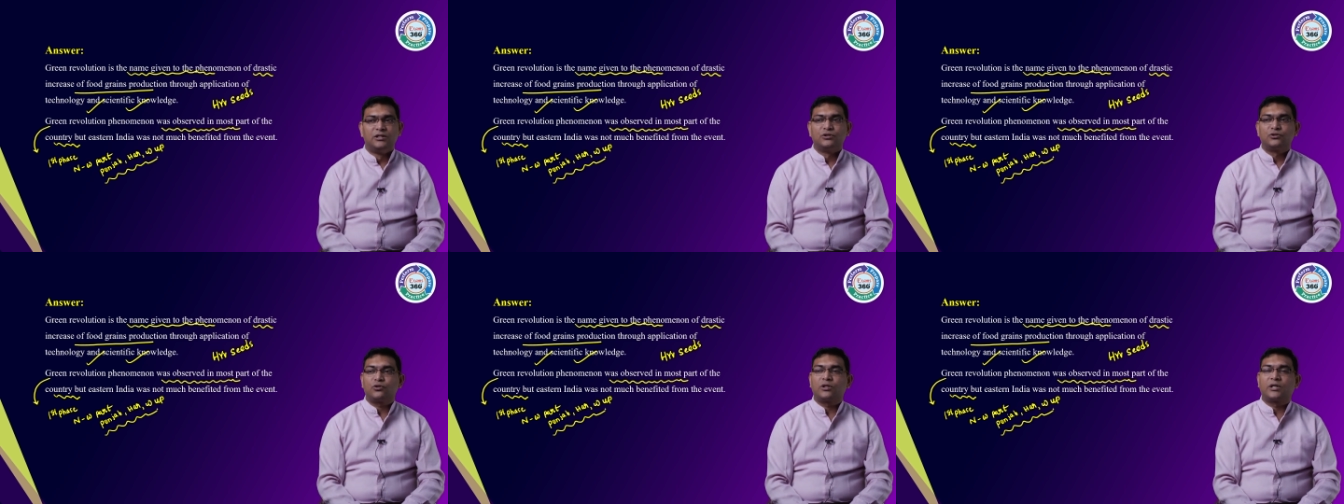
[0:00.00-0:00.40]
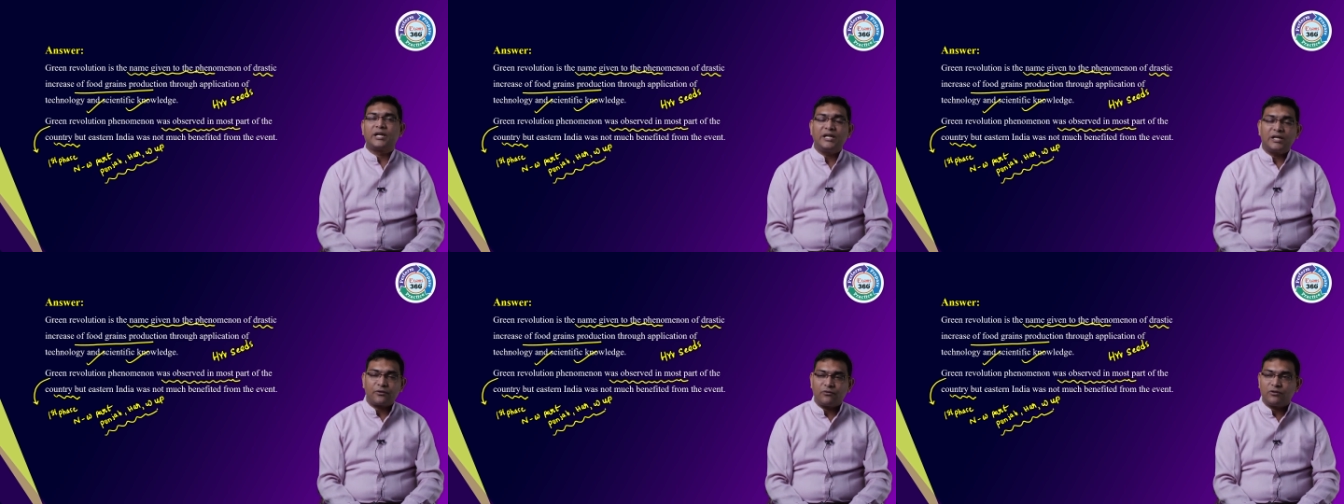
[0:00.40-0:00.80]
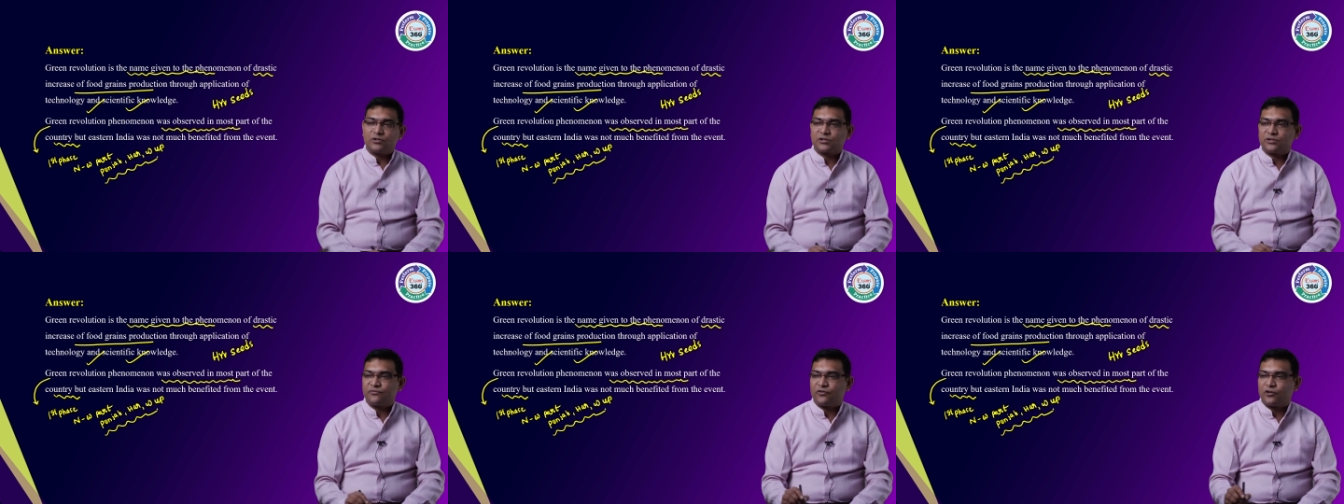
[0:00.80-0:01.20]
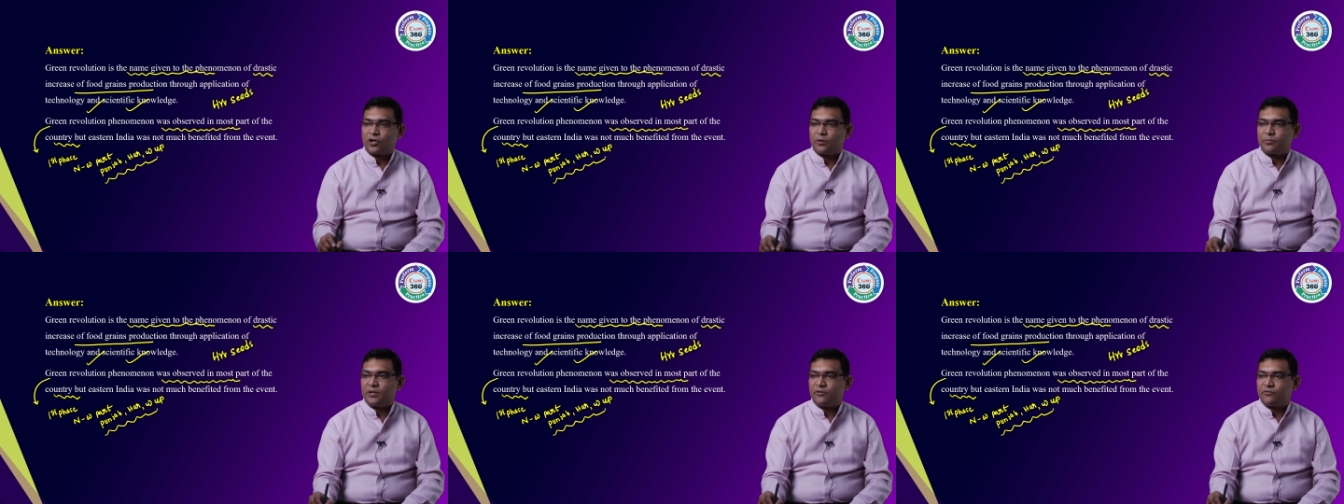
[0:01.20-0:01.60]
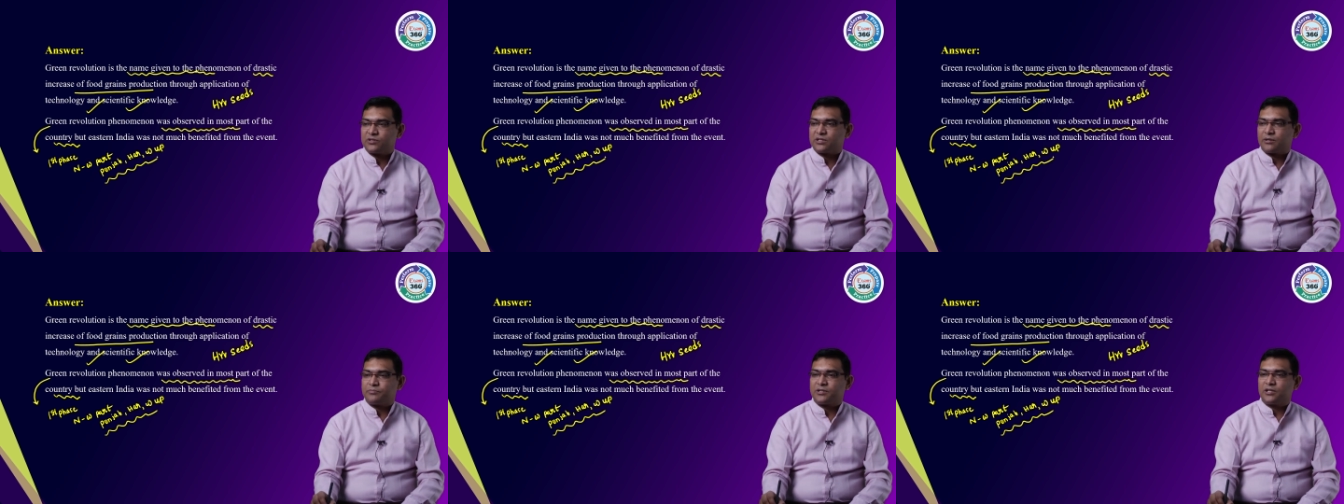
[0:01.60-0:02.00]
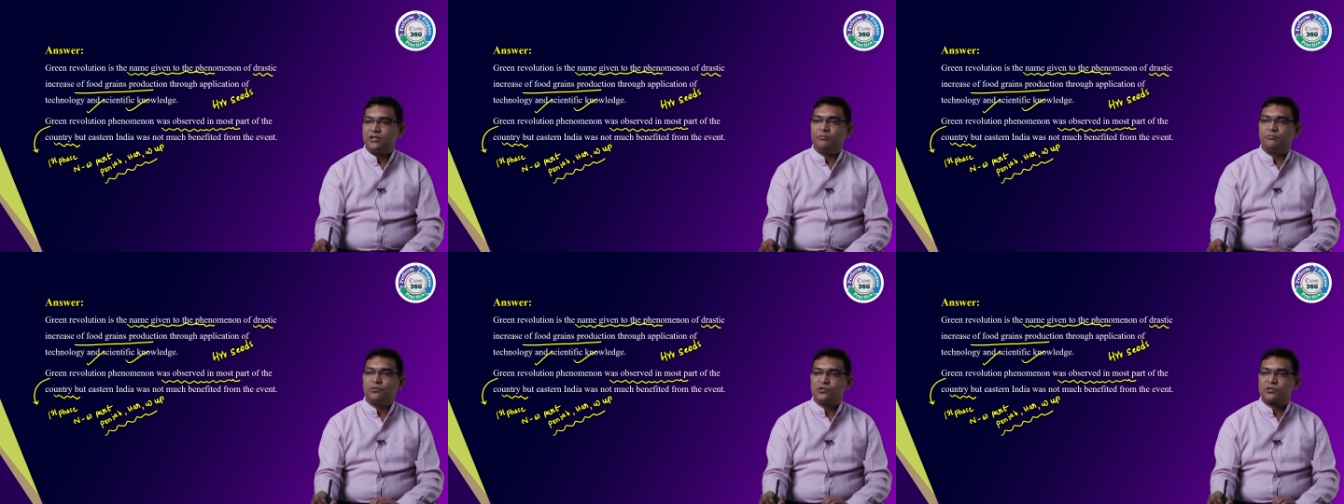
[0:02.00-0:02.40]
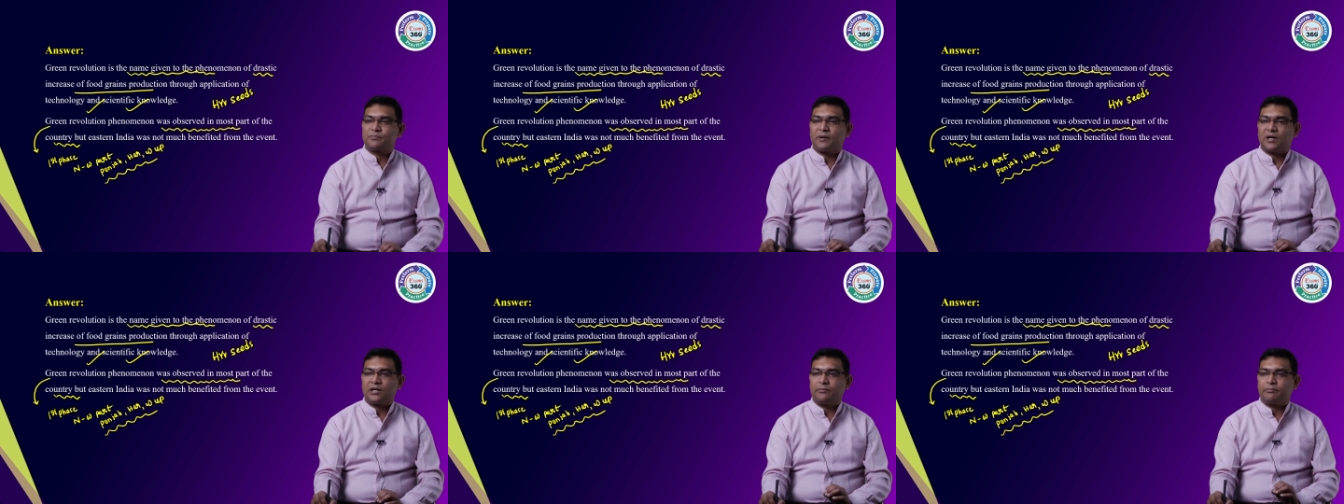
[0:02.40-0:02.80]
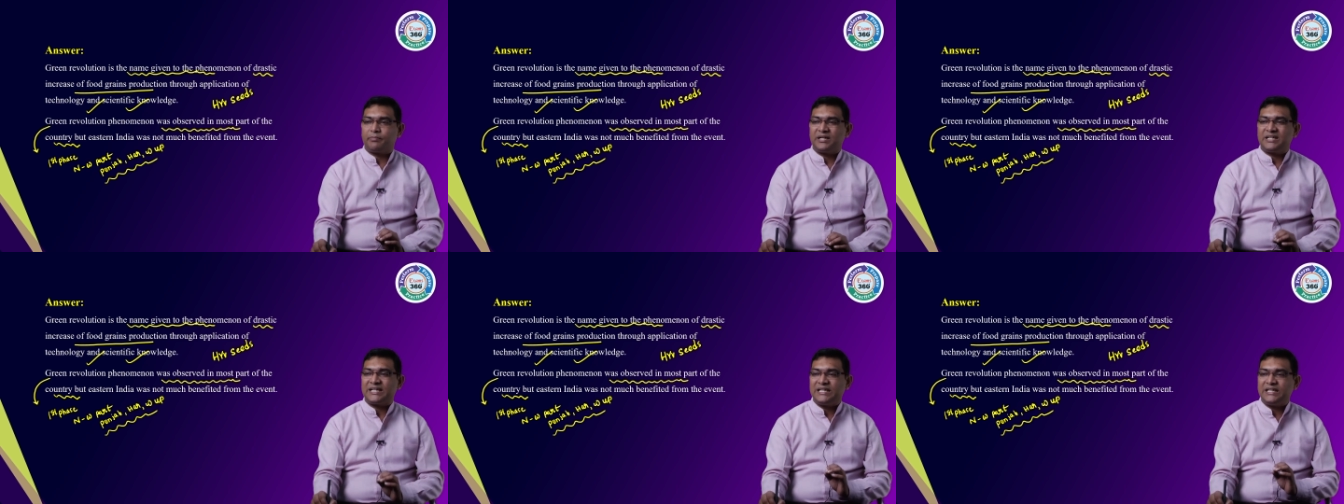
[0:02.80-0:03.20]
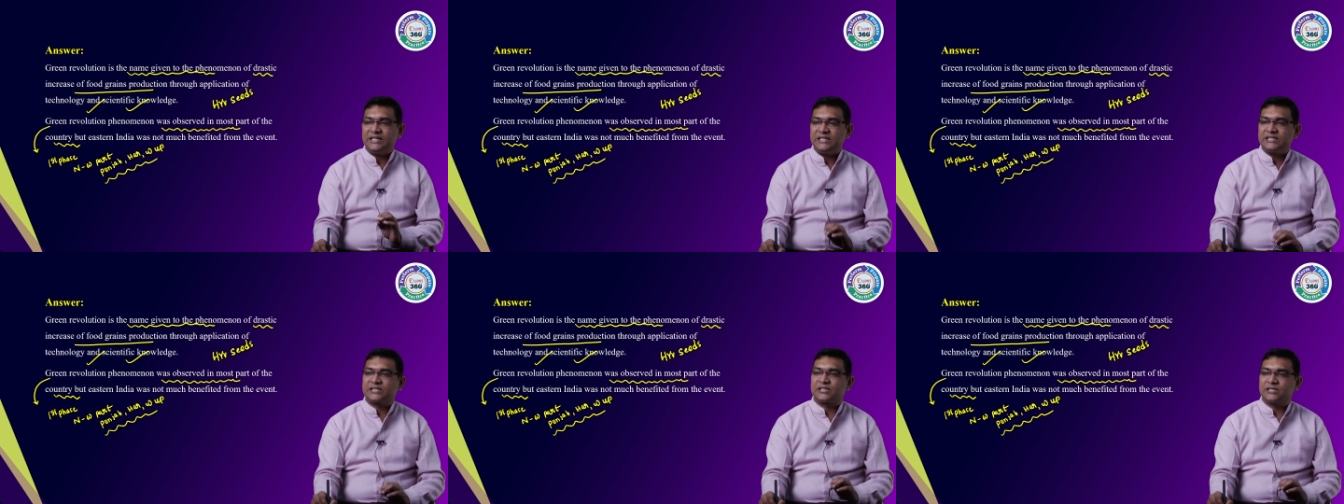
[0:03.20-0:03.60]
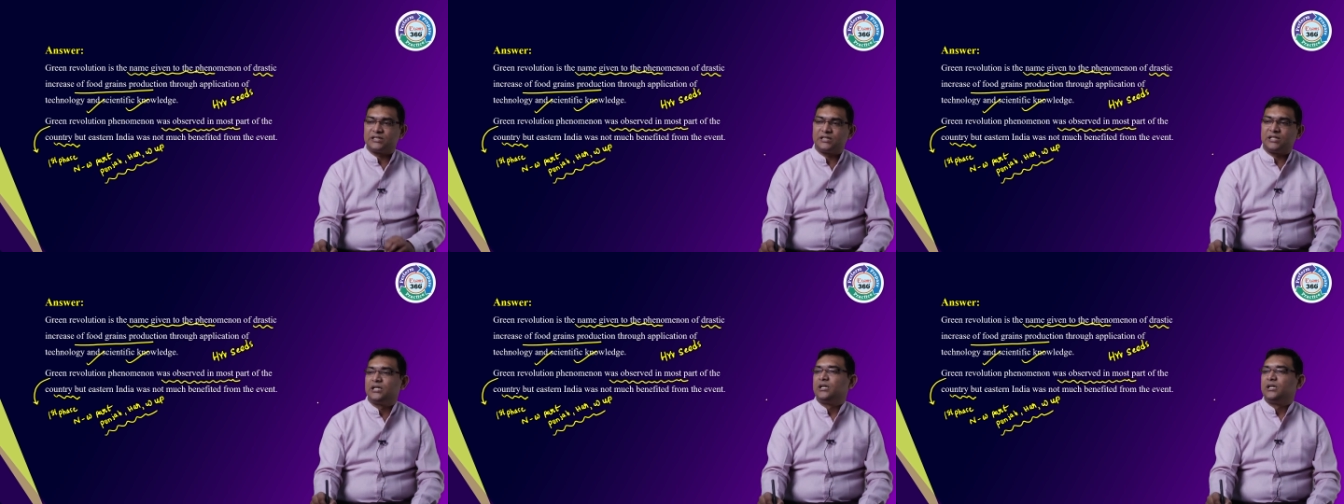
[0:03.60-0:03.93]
So Green Revolution phenomena was observed in most part, but in Eastern